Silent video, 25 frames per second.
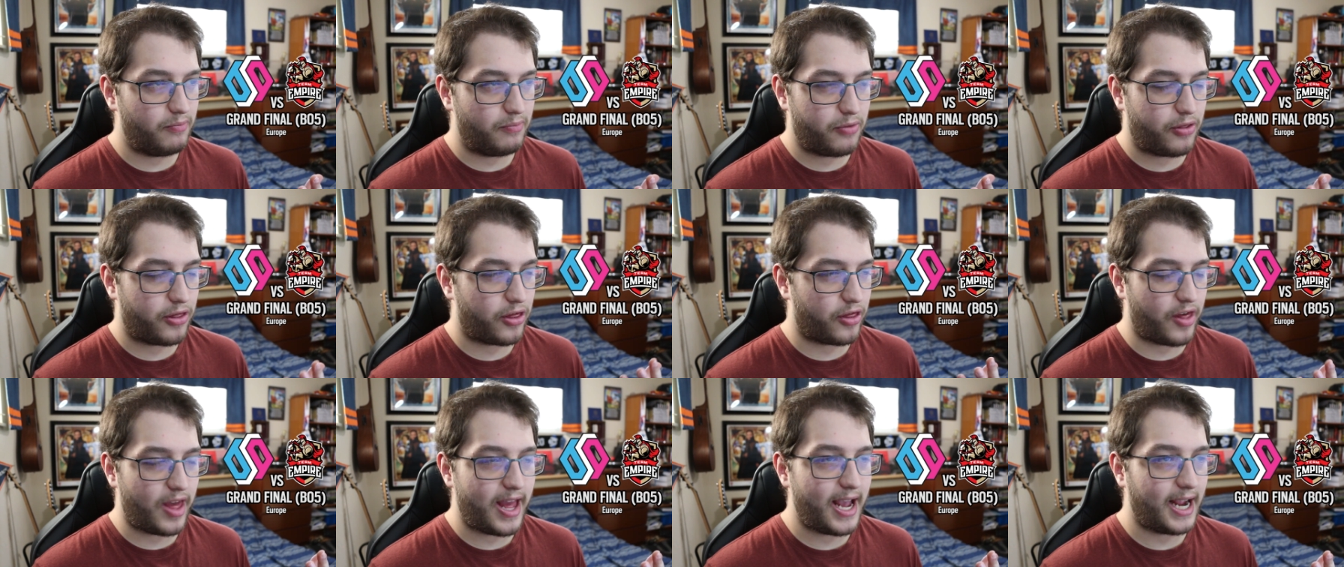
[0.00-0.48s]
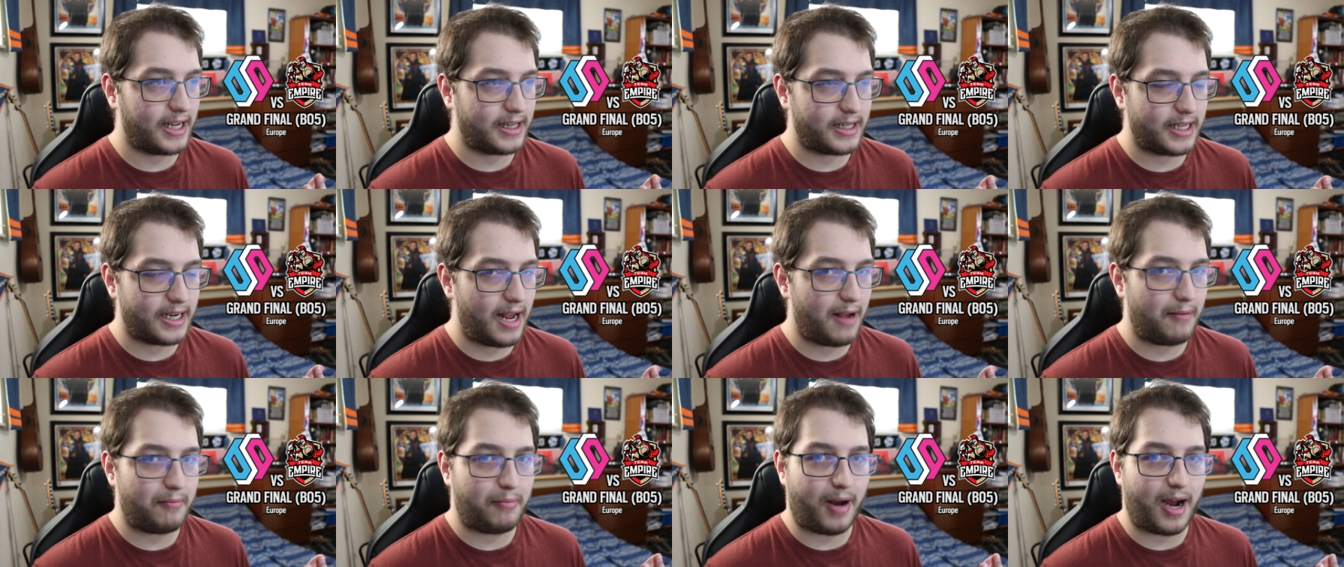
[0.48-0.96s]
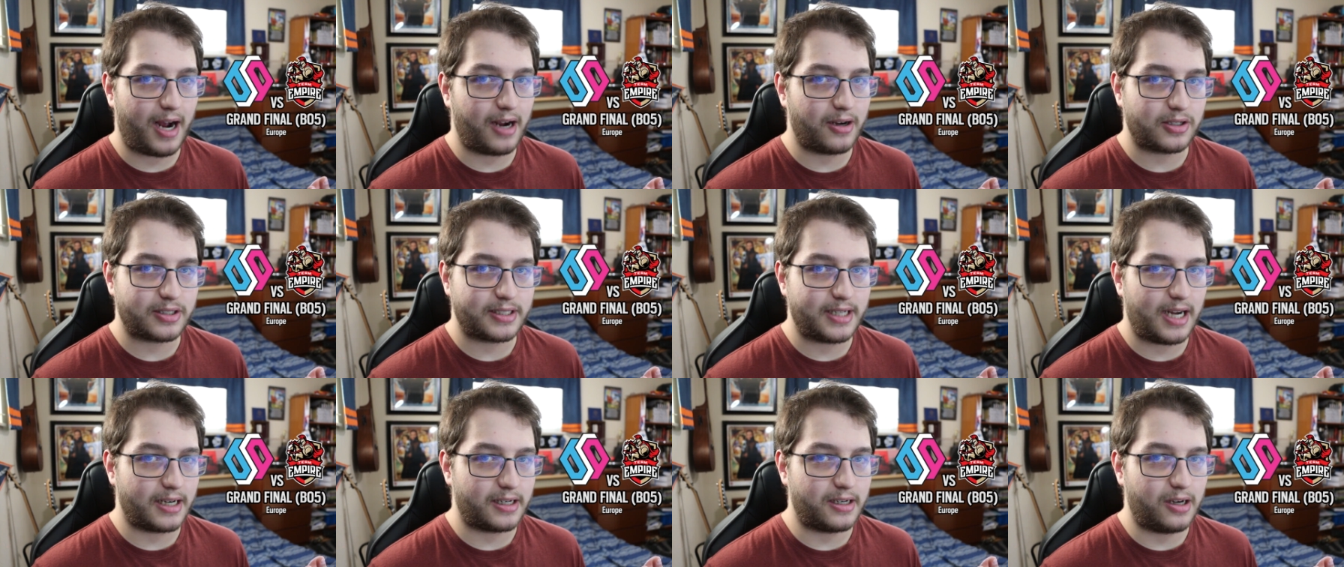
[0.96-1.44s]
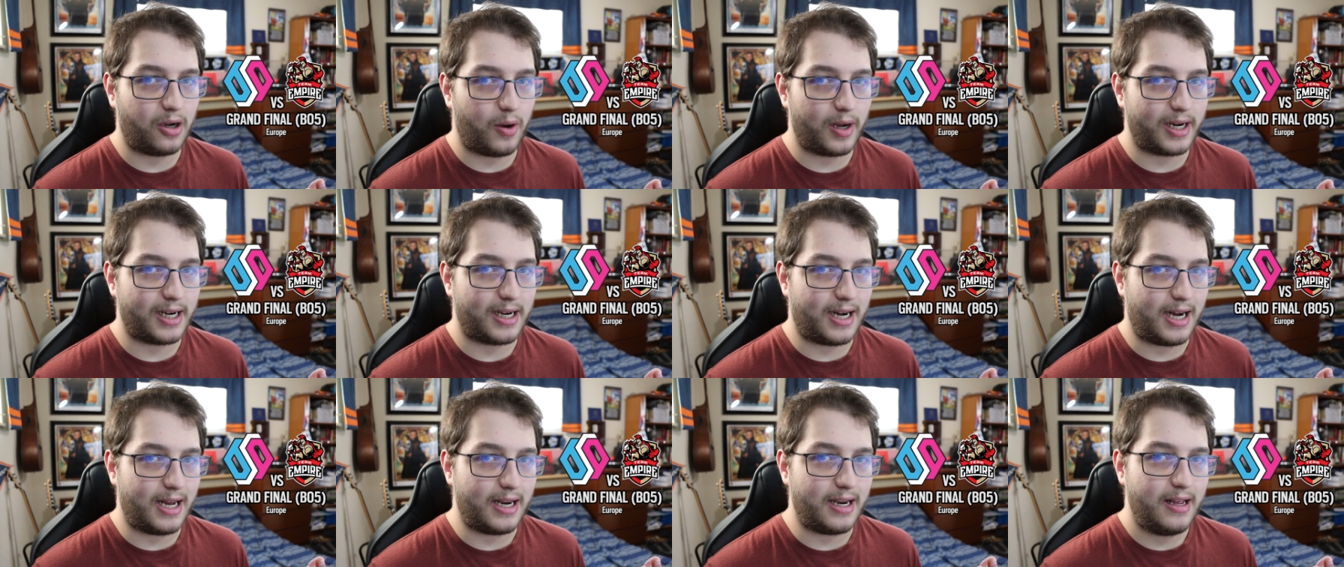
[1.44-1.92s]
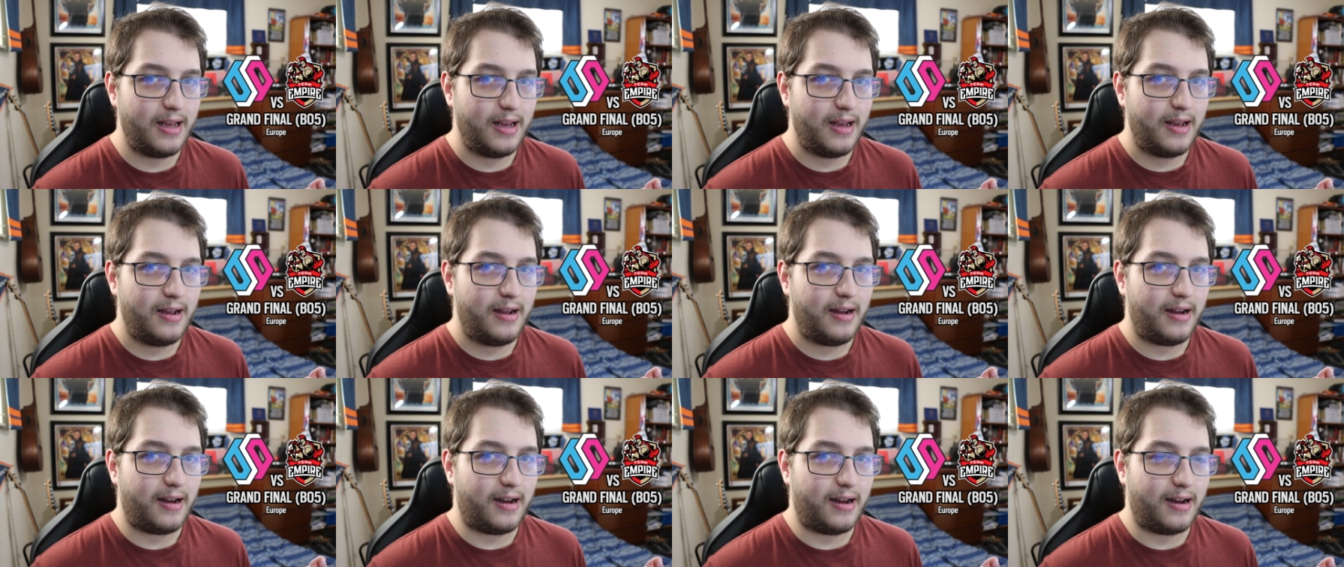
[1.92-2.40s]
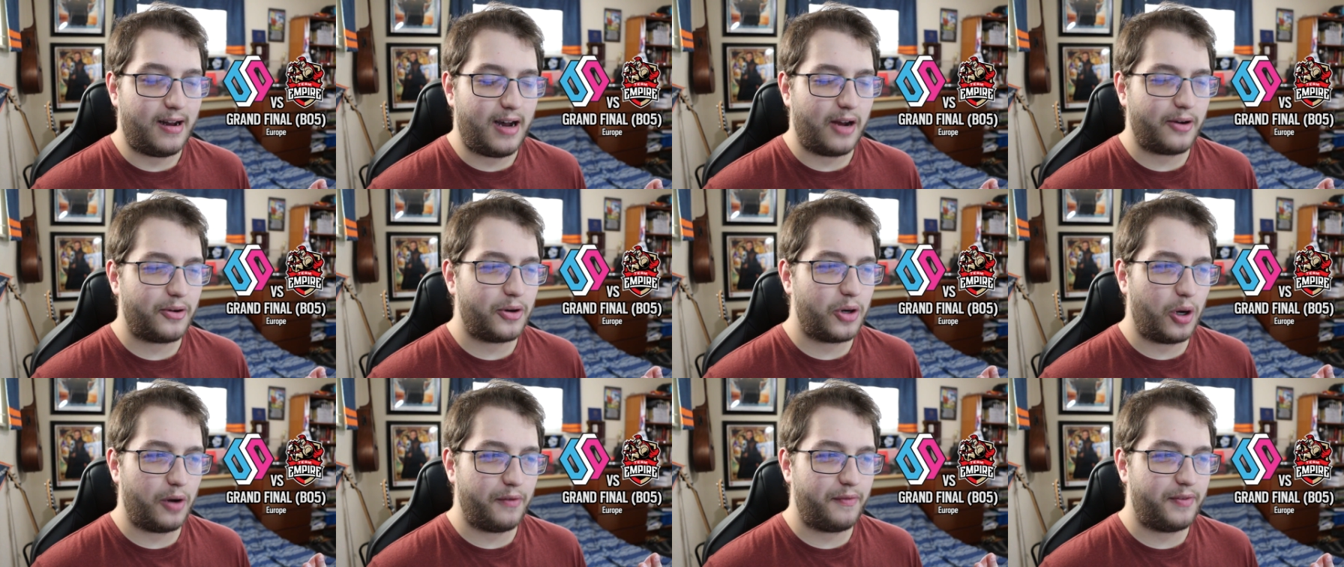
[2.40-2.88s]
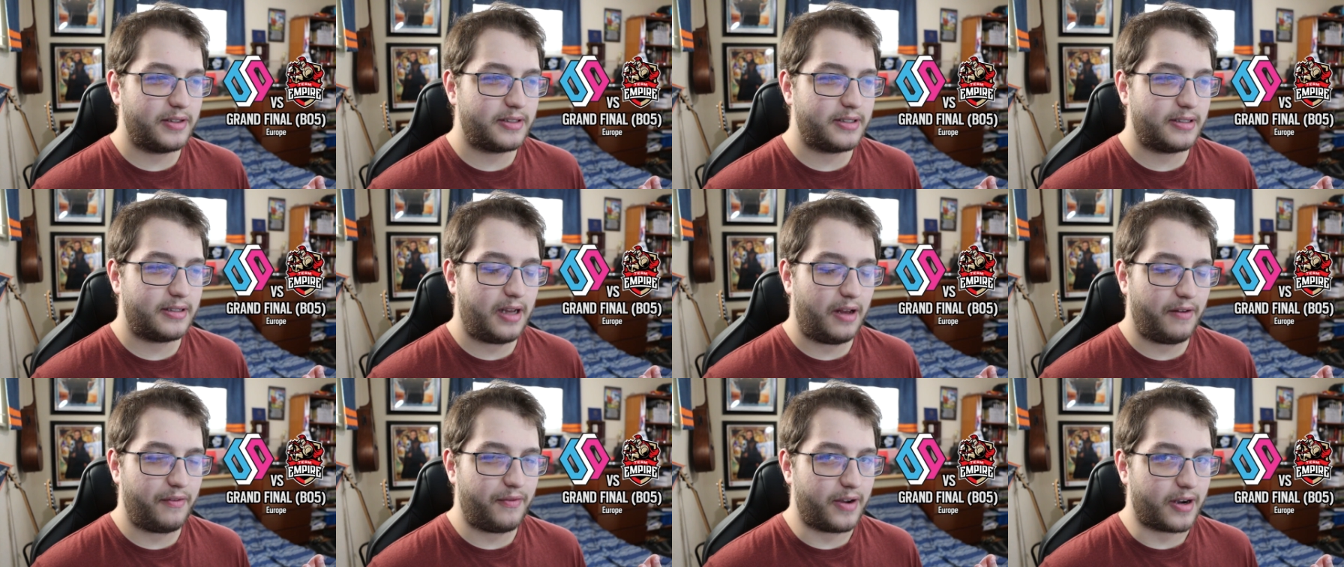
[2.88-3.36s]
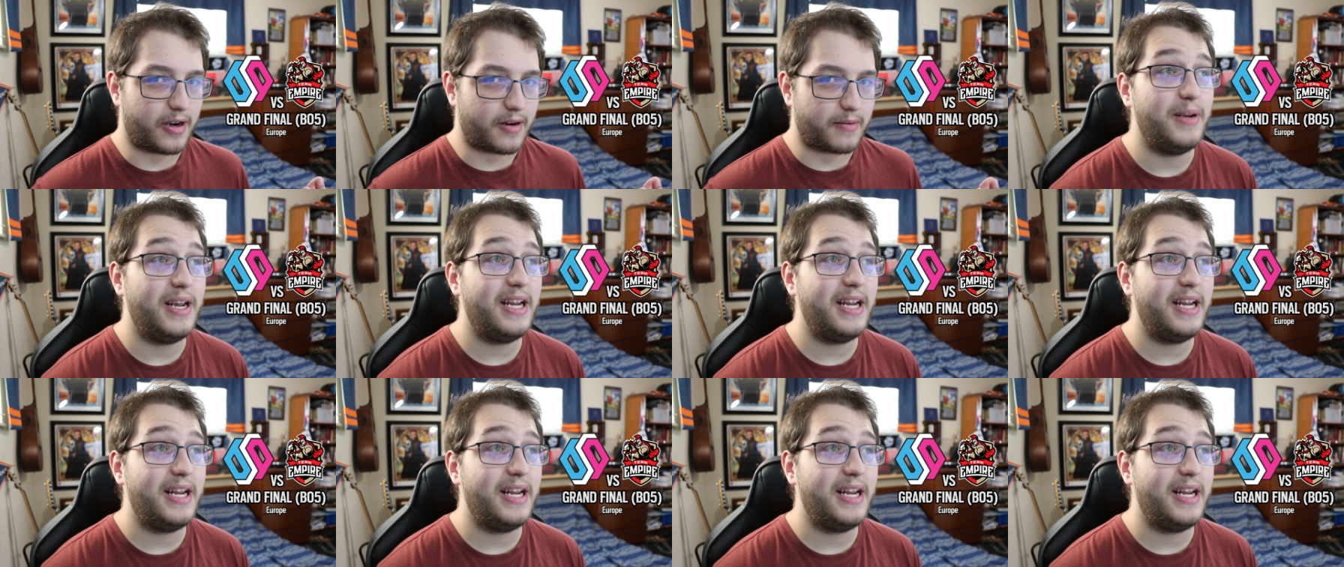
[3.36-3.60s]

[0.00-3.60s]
thing that Empire's got going on, I don't know if it's enough here.